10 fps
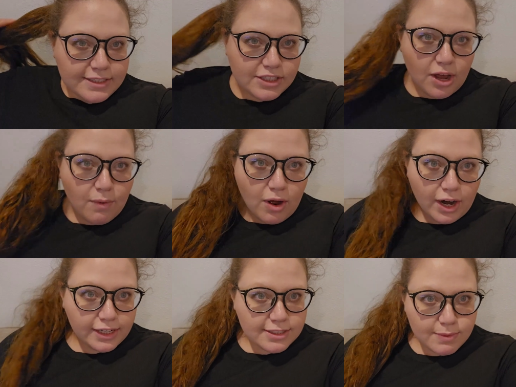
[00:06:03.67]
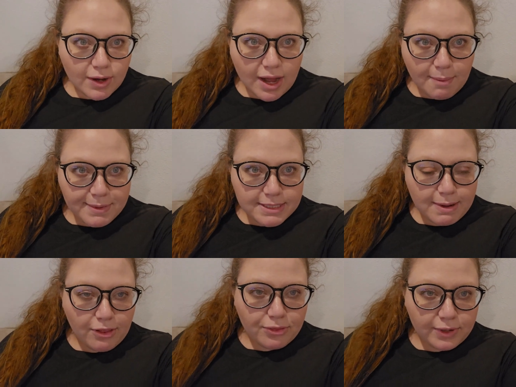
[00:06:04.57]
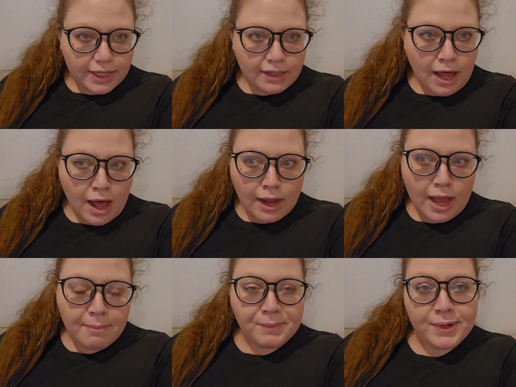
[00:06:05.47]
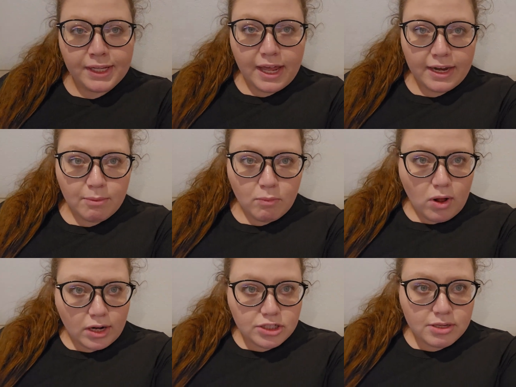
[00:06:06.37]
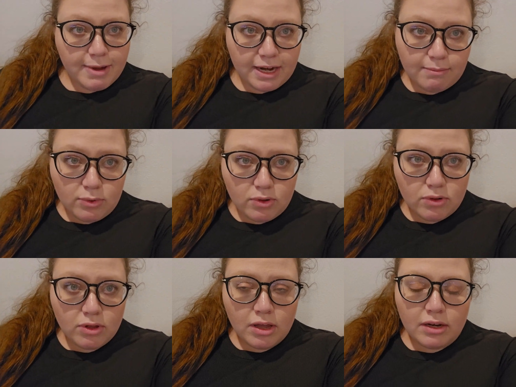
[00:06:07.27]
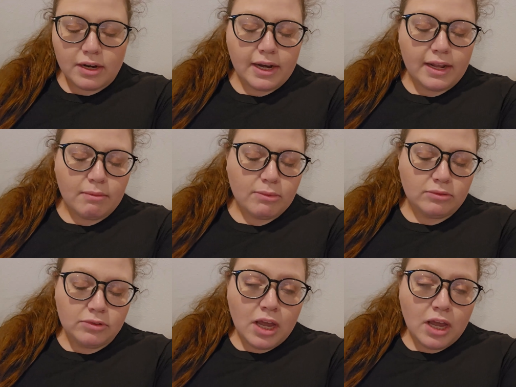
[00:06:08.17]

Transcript: So Ari just woke up. It's about 3 o'clock. I'm going to let him watch some animal, not animal,